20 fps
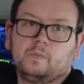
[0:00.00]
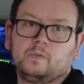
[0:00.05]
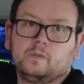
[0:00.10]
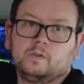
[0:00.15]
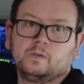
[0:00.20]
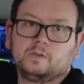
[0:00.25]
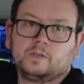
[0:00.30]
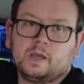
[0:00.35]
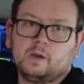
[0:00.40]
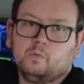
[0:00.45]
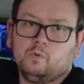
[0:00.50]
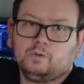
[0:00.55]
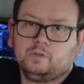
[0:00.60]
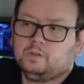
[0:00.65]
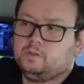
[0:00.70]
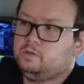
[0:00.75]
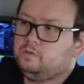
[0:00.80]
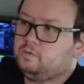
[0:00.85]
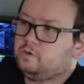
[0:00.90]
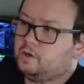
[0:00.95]
So yeah, what do
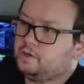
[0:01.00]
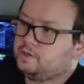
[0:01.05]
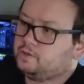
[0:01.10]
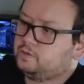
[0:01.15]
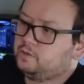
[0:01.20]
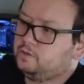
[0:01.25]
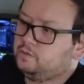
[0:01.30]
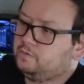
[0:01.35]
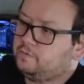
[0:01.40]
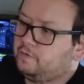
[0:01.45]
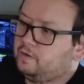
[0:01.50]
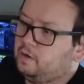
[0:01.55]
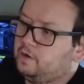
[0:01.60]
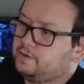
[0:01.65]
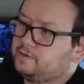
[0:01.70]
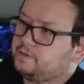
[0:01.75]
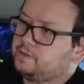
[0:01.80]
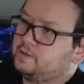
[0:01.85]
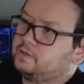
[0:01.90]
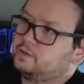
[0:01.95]
you guys do for
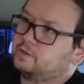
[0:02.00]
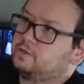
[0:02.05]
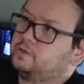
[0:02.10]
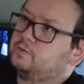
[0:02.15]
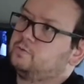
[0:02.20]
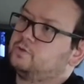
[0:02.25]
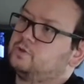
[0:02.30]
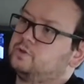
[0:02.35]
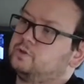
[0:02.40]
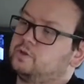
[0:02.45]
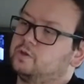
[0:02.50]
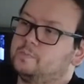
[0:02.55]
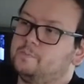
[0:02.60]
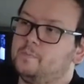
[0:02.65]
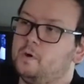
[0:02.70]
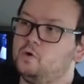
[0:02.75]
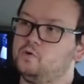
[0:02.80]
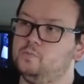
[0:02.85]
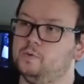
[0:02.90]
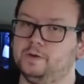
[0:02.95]
lighting solutions at the
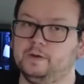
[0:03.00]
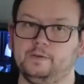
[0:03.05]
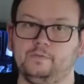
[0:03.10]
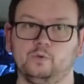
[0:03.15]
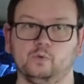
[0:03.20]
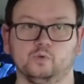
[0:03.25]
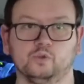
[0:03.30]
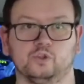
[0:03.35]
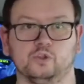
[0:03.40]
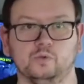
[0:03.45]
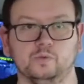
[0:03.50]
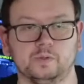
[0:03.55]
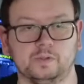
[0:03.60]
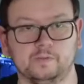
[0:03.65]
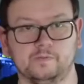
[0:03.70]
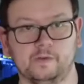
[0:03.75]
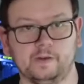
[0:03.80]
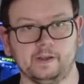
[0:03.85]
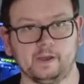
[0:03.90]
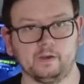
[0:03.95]
moment if you're
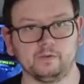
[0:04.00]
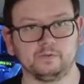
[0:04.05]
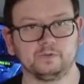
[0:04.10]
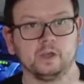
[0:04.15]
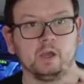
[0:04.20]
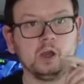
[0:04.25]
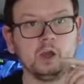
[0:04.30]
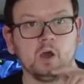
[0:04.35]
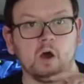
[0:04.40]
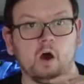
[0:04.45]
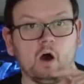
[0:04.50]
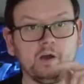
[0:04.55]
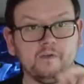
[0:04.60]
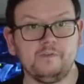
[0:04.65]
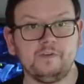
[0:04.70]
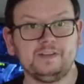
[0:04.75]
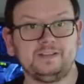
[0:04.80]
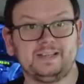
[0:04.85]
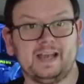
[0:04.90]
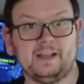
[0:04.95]
shooting videos? I've
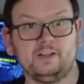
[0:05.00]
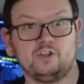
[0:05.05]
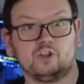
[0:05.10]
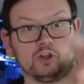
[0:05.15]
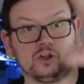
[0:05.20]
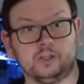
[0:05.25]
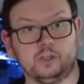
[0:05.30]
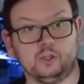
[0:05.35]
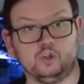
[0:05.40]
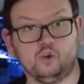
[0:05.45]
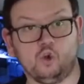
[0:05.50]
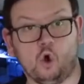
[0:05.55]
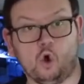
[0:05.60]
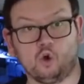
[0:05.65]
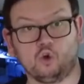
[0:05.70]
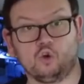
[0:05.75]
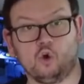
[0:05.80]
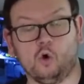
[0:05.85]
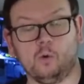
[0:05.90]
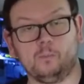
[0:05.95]
intentionally
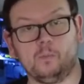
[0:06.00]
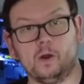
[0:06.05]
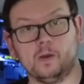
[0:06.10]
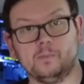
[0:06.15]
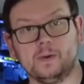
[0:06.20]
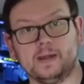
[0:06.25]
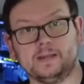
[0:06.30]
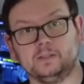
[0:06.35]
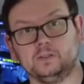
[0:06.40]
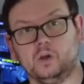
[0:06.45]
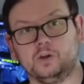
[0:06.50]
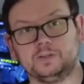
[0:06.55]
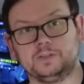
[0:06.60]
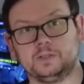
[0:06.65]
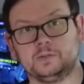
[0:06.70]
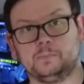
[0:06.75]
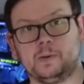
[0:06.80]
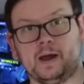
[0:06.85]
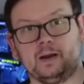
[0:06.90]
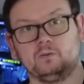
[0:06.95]
not got my main
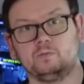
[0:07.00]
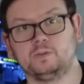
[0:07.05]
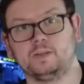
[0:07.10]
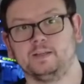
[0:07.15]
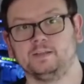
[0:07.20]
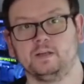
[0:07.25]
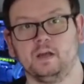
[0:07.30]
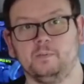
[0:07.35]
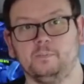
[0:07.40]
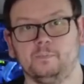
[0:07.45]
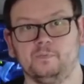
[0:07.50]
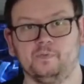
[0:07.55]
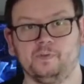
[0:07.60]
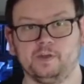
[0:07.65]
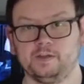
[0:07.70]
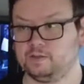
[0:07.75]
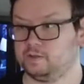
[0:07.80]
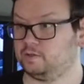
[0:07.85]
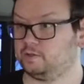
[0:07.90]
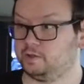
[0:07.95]
lighting panel set up for
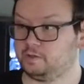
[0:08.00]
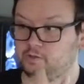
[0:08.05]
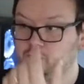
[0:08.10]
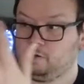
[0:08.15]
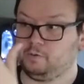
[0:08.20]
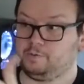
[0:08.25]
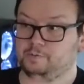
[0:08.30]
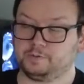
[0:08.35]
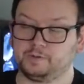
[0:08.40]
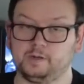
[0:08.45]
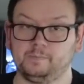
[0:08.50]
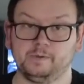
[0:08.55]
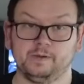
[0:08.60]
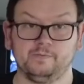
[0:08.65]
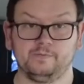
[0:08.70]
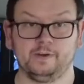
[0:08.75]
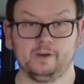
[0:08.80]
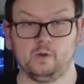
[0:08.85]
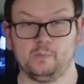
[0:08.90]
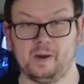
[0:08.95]
this because I knew it was going to be a
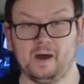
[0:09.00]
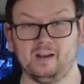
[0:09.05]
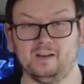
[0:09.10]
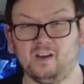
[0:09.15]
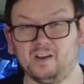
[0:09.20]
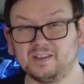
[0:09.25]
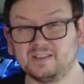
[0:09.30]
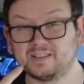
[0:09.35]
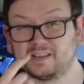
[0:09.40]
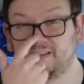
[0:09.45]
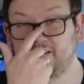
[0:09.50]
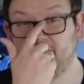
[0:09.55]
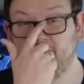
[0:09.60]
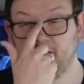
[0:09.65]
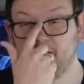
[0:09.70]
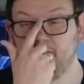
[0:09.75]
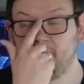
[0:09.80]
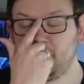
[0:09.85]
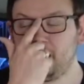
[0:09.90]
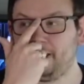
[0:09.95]
video about lighting
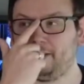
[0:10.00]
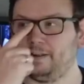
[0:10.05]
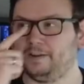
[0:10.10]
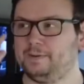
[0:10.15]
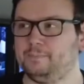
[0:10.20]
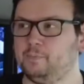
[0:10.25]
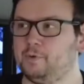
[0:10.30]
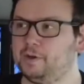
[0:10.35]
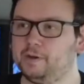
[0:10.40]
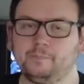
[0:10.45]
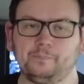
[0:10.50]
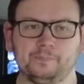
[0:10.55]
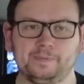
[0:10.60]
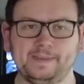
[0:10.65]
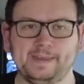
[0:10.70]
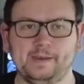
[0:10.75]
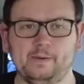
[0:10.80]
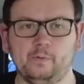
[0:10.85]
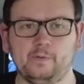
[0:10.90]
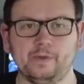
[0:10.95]
and I didn't want to
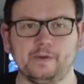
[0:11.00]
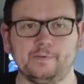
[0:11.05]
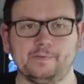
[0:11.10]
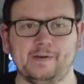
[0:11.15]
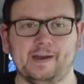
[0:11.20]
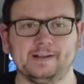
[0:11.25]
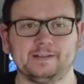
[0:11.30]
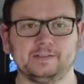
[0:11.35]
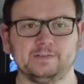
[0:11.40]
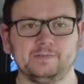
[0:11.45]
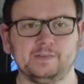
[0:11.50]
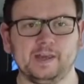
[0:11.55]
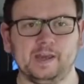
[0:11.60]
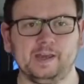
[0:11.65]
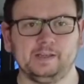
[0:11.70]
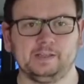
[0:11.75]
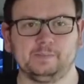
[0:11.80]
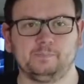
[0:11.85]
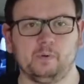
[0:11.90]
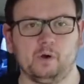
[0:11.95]
kill the effect of
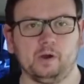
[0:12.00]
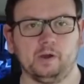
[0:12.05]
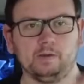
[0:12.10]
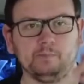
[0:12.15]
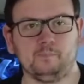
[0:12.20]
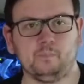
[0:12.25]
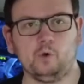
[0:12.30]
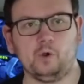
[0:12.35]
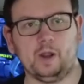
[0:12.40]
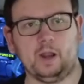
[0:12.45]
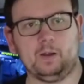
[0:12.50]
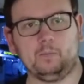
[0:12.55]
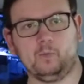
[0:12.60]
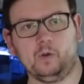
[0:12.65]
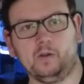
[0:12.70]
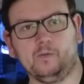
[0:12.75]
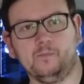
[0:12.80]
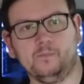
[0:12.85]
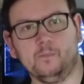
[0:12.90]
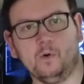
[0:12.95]
this by putting one
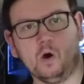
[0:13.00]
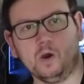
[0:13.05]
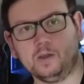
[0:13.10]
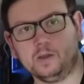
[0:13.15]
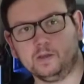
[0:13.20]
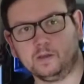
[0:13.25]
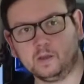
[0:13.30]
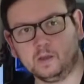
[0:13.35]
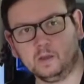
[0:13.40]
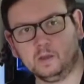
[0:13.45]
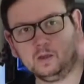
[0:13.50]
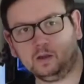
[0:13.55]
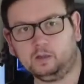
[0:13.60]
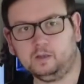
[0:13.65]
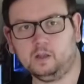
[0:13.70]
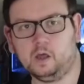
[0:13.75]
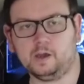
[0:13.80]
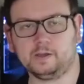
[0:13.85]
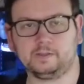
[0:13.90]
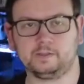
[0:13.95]
of my
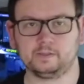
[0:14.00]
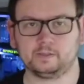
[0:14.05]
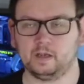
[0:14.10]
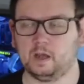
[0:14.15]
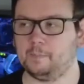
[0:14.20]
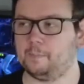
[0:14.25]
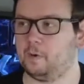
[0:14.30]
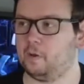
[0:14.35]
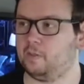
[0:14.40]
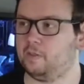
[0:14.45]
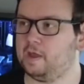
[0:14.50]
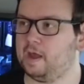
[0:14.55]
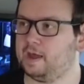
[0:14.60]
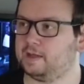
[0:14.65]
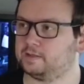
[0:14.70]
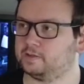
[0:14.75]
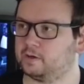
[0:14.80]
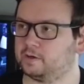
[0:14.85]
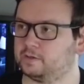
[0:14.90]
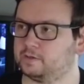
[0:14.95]
lights up on there
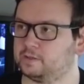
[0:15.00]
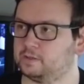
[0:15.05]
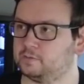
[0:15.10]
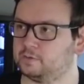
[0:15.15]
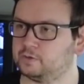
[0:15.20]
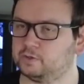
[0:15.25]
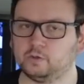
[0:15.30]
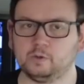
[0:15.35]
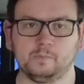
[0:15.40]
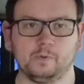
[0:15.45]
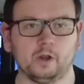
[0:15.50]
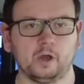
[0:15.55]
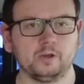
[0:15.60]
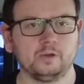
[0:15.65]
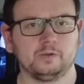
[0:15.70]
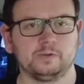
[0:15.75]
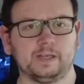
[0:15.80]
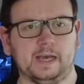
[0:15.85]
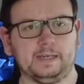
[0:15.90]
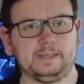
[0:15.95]
to kind of see what it's doing. But I
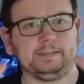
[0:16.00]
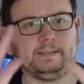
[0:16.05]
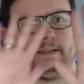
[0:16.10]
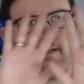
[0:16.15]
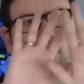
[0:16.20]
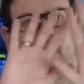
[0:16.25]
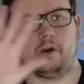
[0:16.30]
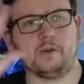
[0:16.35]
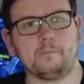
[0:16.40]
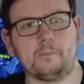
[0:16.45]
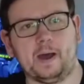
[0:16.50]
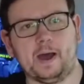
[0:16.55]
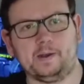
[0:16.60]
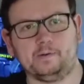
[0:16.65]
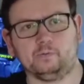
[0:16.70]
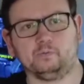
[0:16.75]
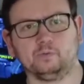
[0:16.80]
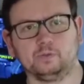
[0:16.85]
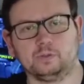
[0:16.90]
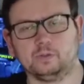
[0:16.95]
use LED light
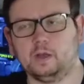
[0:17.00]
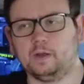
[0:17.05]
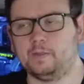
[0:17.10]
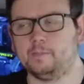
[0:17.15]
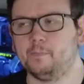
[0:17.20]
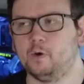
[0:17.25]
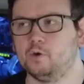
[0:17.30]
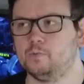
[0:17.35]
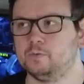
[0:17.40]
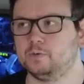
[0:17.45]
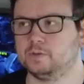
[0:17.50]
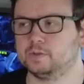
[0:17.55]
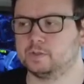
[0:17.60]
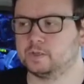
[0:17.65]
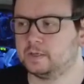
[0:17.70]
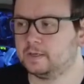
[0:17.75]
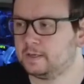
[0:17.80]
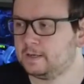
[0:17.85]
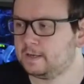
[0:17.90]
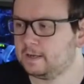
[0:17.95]
panels at the moment
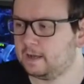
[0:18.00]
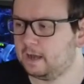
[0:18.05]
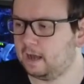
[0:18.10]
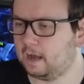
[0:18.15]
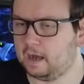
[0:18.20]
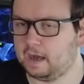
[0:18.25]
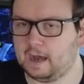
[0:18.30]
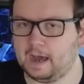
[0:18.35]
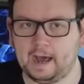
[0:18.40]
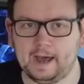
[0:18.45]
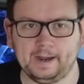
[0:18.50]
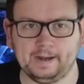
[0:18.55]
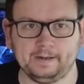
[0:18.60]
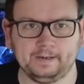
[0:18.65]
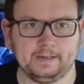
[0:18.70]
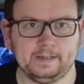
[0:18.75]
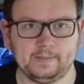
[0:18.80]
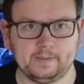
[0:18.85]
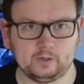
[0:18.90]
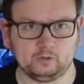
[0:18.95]
and
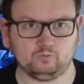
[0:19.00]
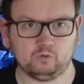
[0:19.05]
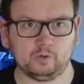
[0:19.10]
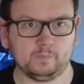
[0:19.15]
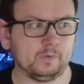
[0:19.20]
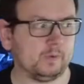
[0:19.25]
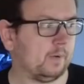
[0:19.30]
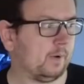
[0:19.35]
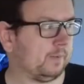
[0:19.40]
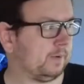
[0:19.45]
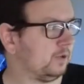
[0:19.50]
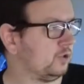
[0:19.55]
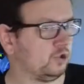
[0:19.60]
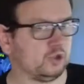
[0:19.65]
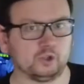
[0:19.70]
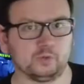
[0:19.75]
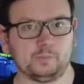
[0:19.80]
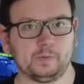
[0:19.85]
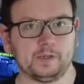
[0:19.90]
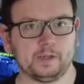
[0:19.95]
in this room at the moment it's
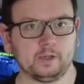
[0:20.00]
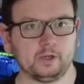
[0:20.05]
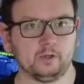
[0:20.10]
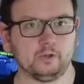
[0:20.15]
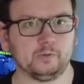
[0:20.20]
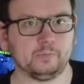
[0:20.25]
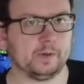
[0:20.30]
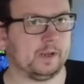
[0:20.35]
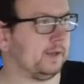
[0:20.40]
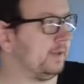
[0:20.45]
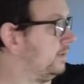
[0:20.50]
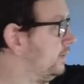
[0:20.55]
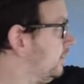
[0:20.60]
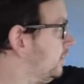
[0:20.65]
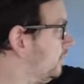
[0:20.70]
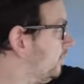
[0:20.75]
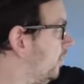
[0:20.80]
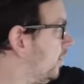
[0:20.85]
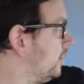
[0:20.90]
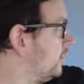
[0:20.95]
just being
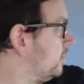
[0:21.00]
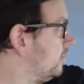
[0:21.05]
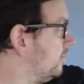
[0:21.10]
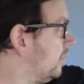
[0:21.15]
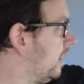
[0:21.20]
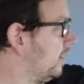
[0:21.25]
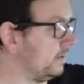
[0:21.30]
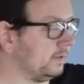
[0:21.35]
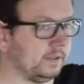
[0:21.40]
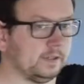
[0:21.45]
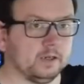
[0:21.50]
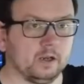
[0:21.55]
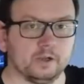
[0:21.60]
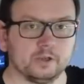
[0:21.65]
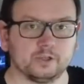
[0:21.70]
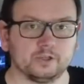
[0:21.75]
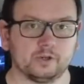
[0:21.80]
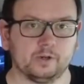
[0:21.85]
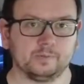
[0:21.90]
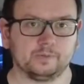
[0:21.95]
illuminated by some LED
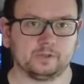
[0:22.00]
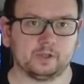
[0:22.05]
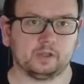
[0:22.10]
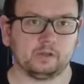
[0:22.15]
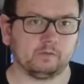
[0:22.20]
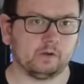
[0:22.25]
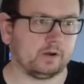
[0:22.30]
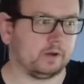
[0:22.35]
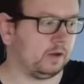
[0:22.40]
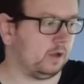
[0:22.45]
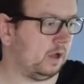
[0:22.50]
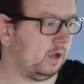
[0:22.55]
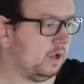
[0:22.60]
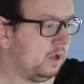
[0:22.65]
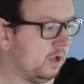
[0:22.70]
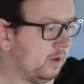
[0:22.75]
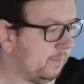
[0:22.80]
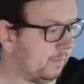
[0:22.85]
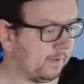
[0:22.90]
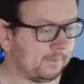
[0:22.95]
light strips that are under
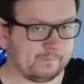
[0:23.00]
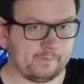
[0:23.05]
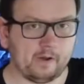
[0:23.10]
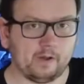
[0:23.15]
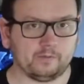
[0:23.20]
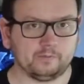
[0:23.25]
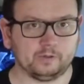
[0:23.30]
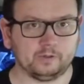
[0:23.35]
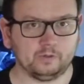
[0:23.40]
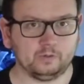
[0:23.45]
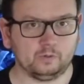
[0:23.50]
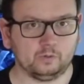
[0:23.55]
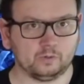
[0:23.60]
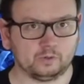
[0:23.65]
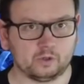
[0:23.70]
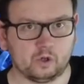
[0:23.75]
my father-in-law's